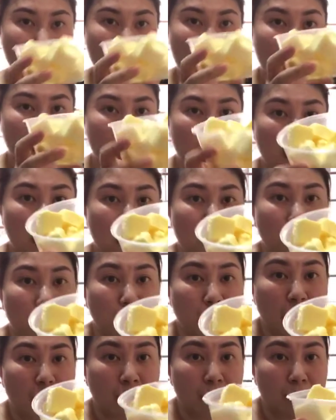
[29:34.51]
Okay,
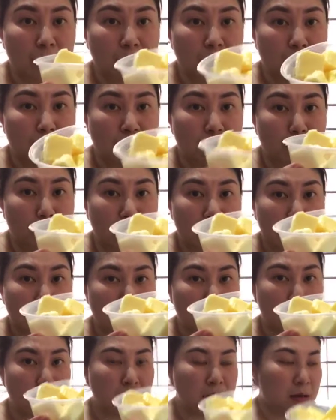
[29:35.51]
200 gram of
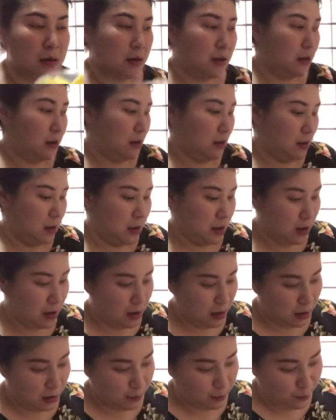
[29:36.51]
butter.
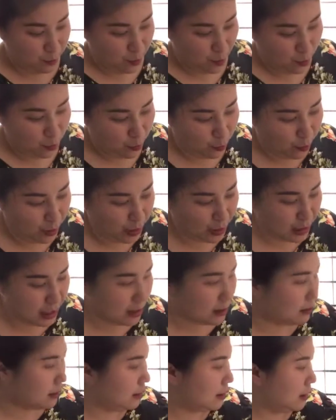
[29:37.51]
We
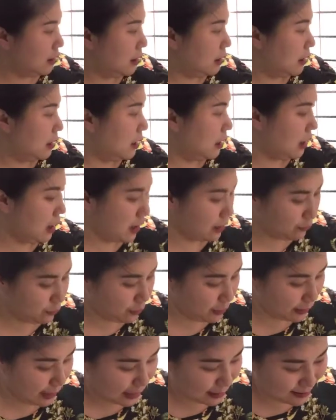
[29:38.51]
need
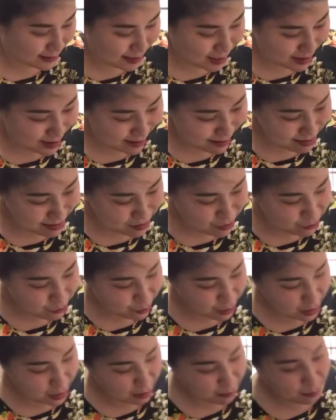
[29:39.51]
110
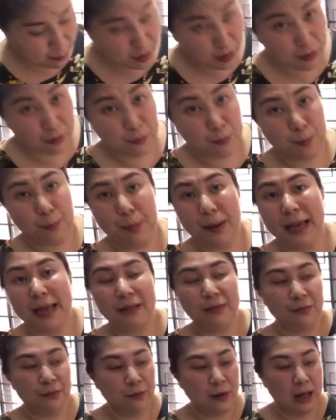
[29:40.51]
gram of
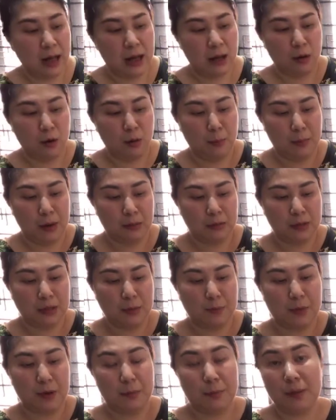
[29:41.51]
plain flour or
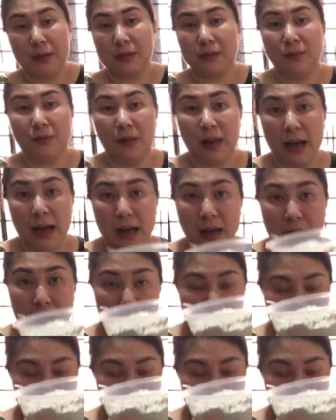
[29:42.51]
multi-purpose flour,